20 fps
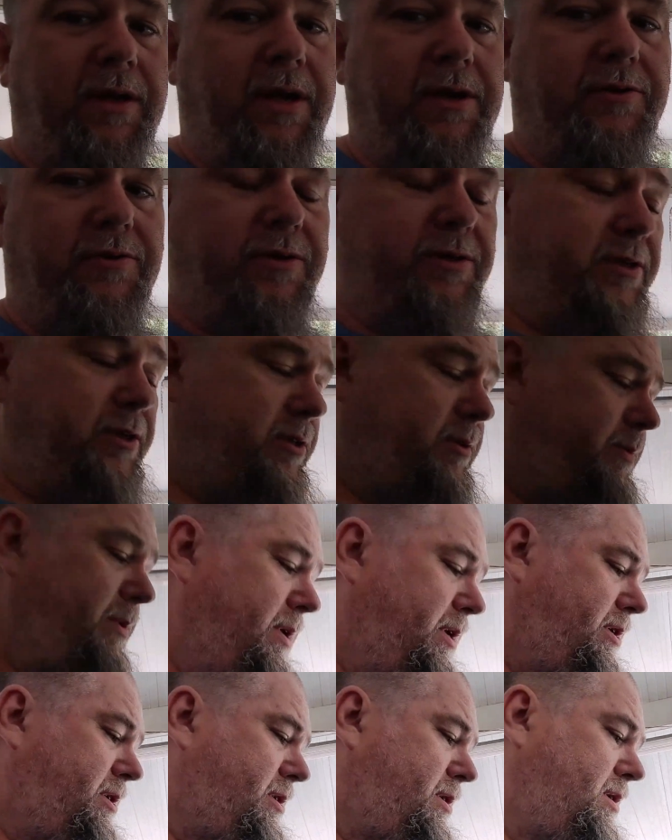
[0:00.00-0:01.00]
Nitrous
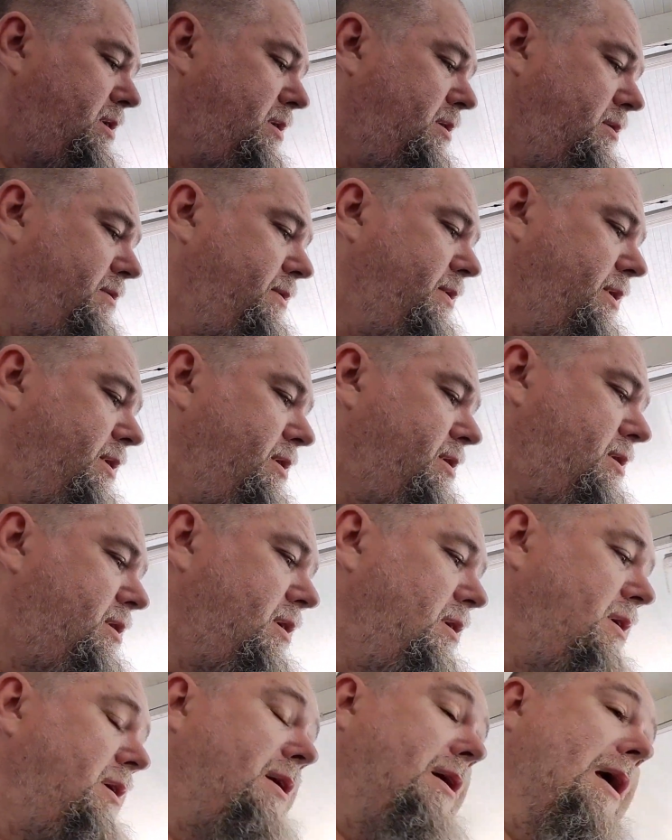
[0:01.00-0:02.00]
Express on this.
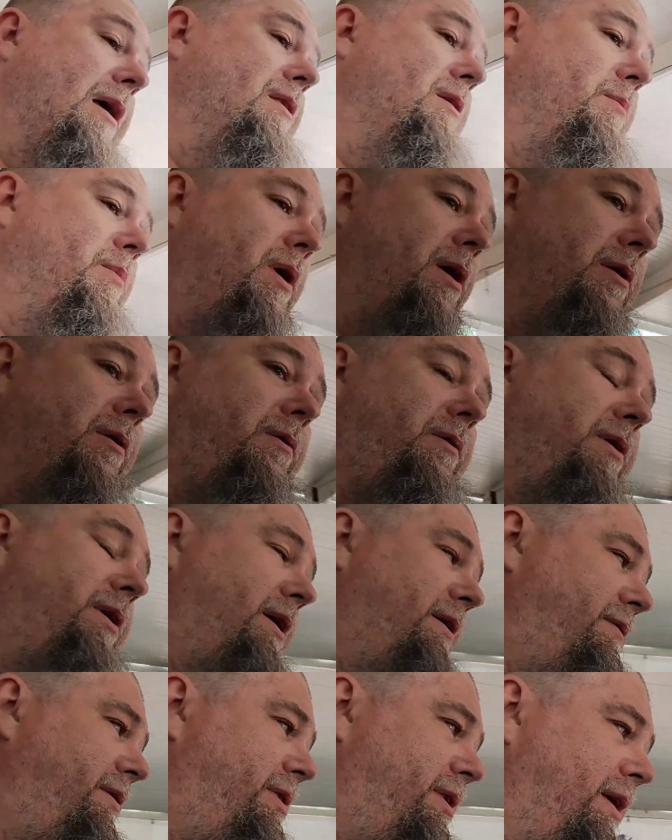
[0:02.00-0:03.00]
I got the bottle and
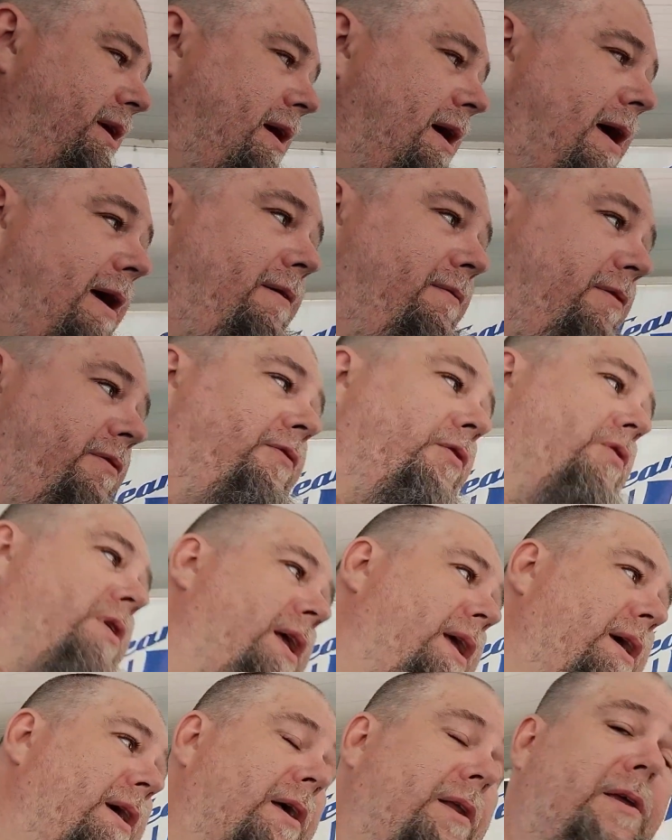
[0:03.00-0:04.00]
everything. I have a full
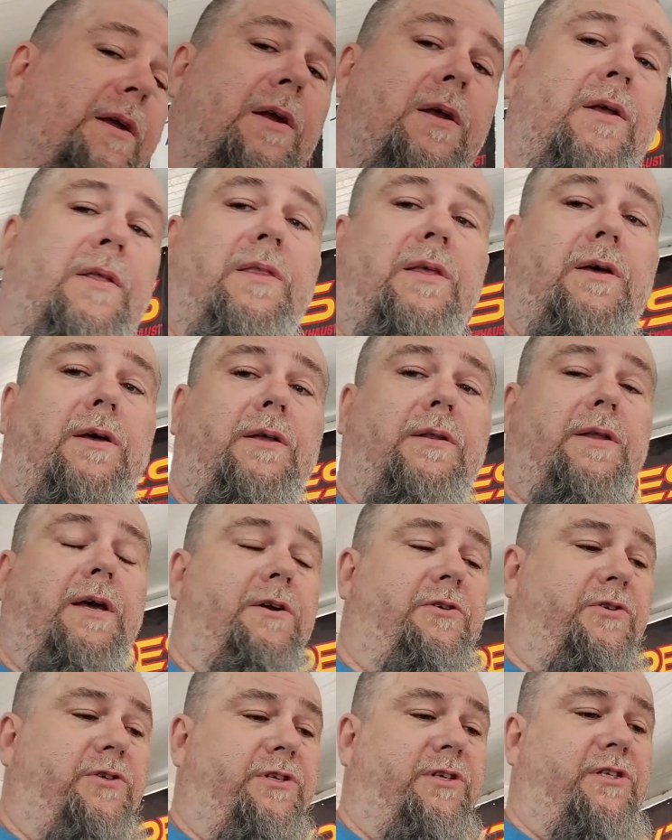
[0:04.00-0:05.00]
kit that
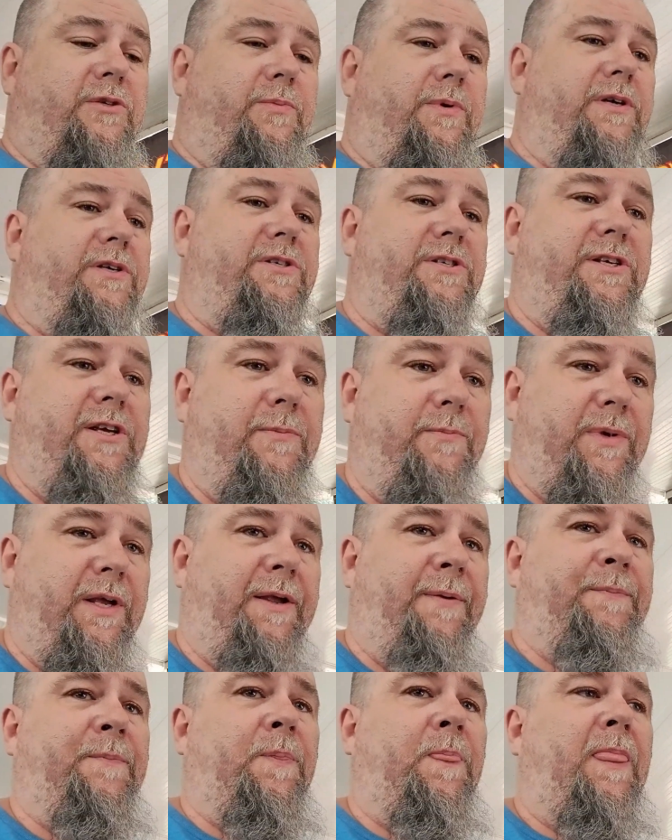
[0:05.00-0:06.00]
Nitrous Express sent
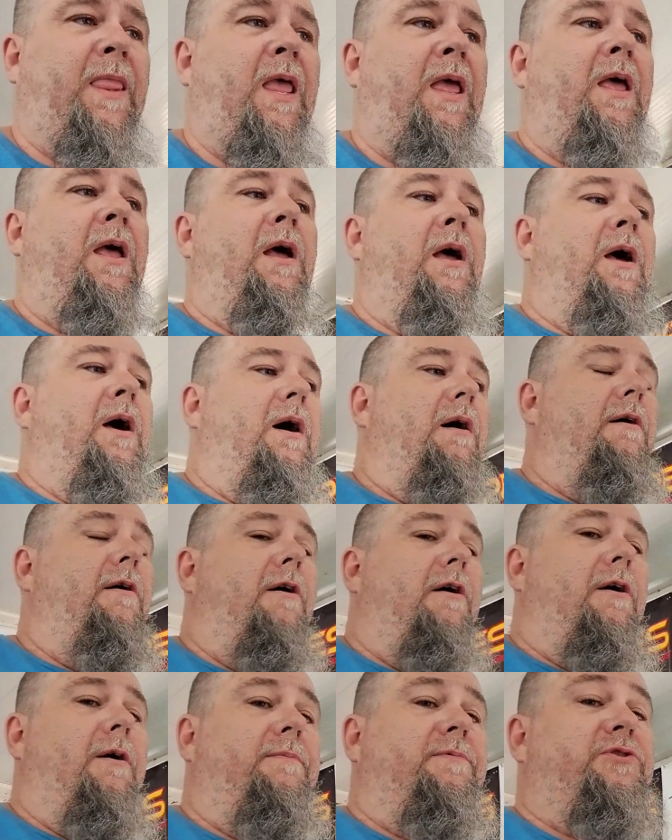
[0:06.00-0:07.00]
me.
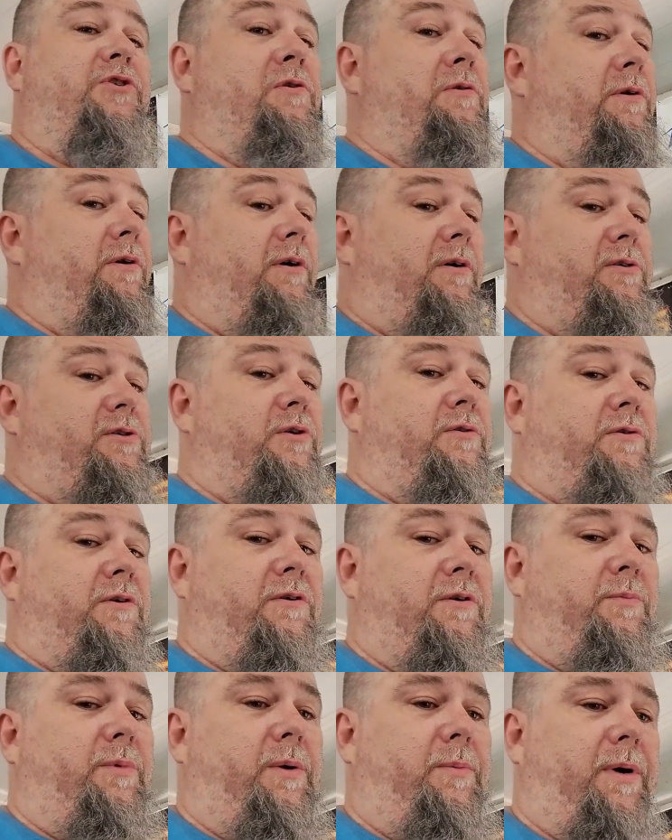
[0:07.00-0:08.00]
Tuner also talked
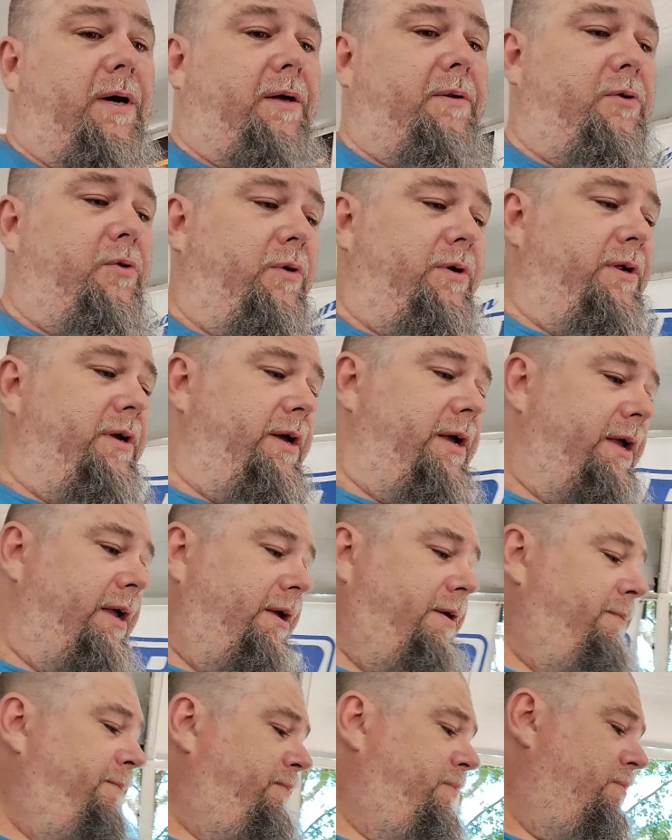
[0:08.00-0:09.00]
to me about doing
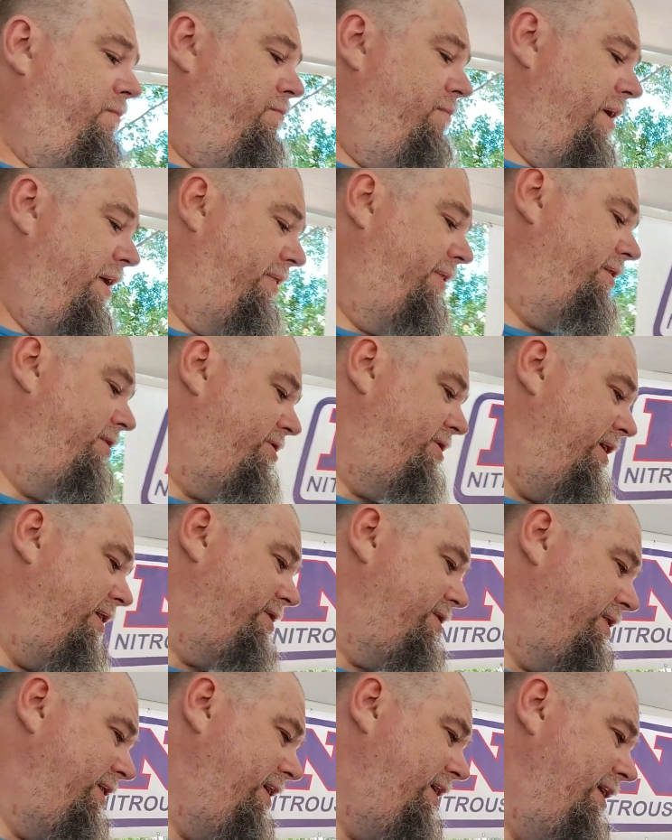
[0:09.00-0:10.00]
a meth
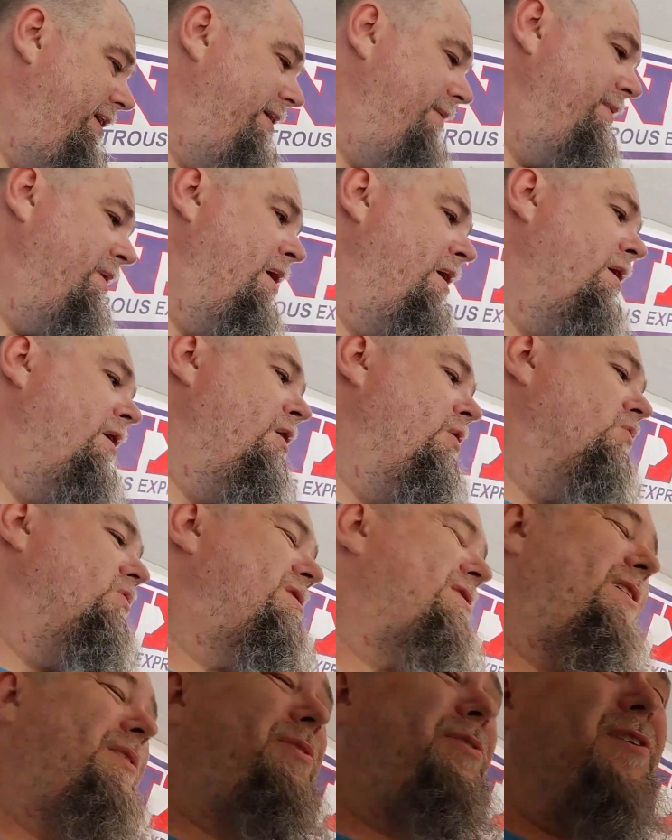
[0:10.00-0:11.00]
injection kit,
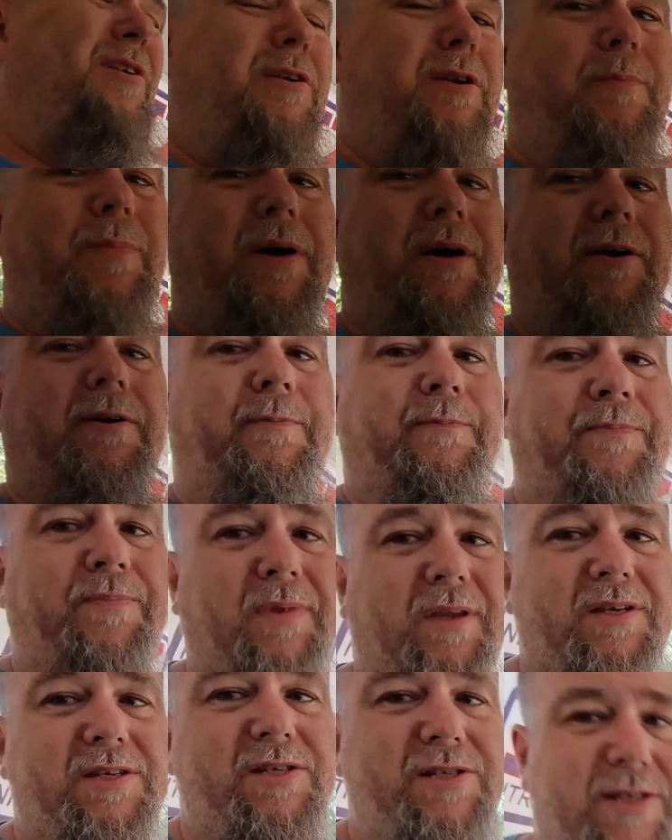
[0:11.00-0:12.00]
which I thought about
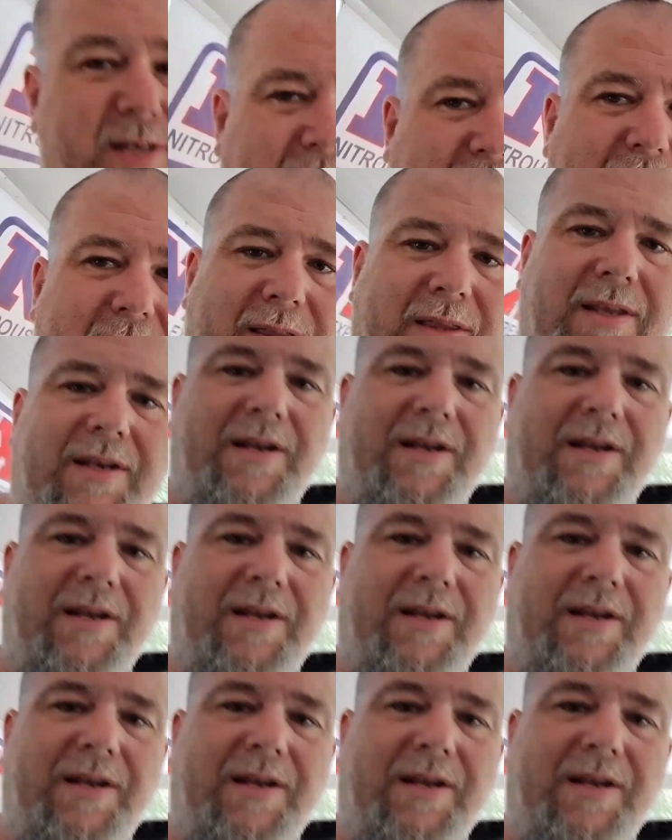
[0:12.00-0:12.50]
selling